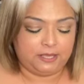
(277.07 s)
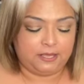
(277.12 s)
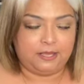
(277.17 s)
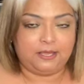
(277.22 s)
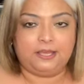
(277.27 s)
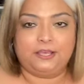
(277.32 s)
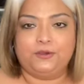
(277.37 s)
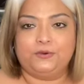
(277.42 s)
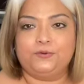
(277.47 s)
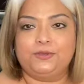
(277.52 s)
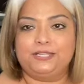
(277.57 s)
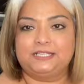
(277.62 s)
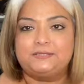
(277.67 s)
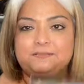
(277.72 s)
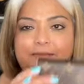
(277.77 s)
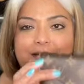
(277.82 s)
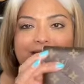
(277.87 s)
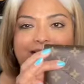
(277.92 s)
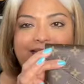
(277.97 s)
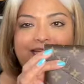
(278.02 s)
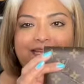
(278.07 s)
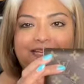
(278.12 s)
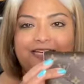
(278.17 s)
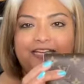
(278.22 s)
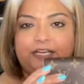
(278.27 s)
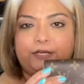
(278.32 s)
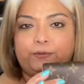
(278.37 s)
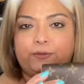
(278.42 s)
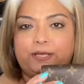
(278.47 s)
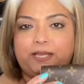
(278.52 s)
Here is my
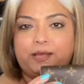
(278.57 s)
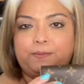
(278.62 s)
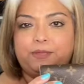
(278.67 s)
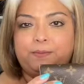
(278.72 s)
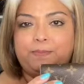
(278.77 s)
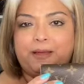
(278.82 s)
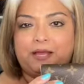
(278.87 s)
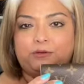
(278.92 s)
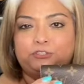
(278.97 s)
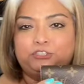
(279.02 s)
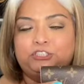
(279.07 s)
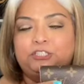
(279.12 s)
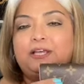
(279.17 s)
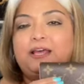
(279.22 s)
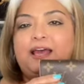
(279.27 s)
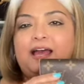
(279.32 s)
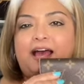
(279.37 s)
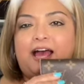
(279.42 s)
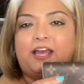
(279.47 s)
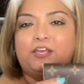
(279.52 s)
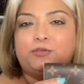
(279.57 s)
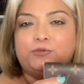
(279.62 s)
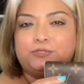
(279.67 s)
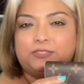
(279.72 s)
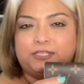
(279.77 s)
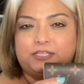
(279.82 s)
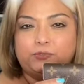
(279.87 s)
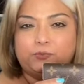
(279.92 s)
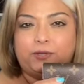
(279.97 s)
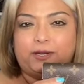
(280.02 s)
kirigami pouch. I use
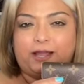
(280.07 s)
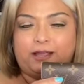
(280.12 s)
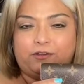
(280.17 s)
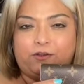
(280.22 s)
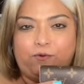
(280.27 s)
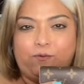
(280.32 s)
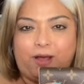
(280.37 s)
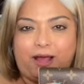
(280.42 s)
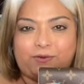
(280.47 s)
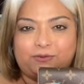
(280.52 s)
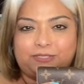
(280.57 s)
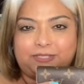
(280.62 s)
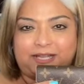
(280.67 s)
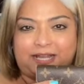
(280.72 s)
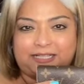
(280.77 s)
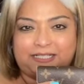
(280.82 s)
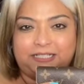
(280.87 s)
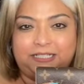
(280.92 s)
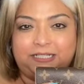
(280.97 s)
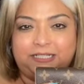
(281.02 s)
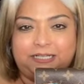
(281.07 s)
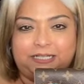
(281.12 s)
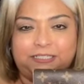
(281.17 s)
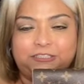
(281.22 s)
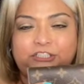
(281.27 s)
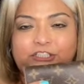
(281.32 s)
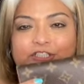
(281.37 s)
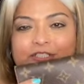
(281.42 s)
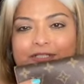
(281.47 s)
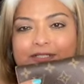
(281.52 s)
this when I go out as a
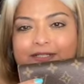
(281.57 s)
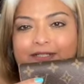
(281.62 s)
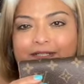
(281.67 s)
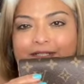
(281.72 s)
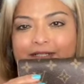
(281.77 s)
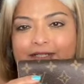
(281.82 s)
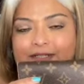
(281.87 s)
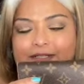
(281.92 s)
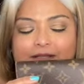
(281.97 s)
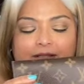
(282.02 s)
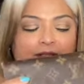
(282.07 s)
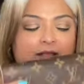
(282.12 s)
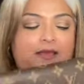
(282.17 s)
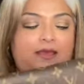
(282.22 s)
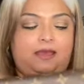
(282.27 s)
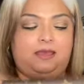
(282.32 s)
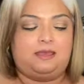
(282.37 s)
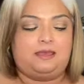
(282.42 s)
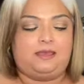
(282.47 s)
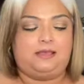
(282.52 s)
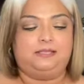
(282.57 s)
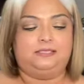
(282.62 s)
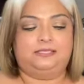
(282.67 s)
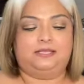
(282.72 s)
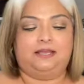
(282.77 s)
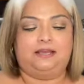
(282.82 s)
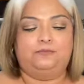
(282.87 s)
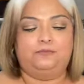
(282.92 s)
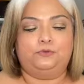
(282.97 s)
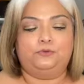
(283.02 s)
clutch, and
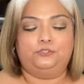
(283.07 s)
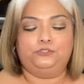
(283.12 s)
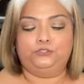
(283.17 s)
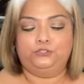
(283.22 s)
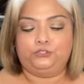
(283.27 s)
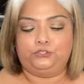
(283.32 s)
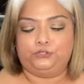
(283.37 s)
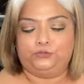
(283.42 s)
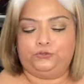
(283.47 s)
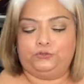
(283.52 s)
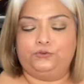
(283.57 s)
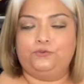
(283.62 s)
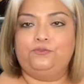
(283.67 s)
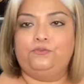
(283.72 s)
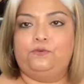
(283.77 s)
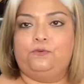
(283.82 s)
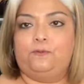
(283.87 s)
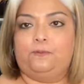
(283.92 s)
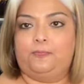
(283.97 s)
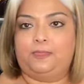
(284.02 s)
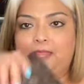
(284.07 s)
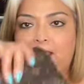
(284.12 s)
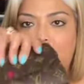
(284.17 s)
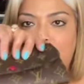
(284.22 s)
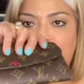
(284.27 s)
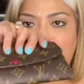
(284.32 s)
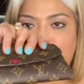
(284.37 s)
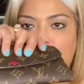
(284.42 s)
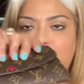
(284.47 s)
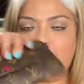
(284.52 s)
I'm going to show you how
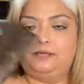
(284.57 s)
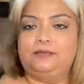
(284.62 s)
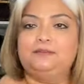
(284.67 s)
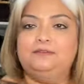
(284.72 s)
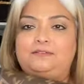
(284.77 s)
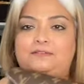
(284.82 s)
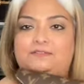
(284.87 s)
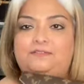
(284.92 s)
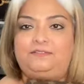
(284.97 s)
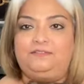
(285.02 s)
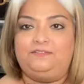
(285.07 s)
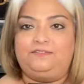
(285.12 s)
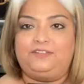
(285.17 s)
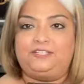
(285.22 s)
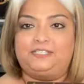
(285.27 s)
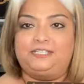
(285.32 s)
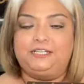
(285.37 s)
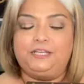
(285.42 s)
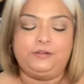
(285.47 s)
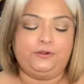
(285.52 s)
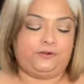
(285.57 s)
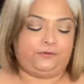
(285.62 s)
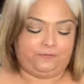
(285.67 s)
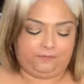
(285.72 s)
she fits in here.